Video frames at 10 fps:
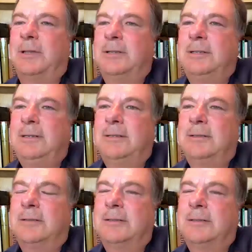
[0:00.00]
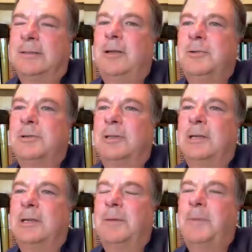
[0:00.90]
up with a protocol locally
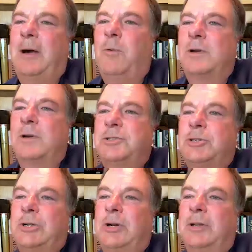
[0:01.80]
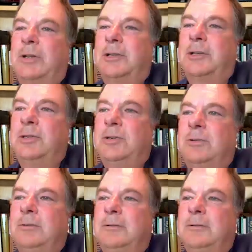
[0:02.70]
about what you're going to do if
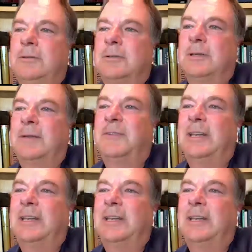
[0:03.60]
it does.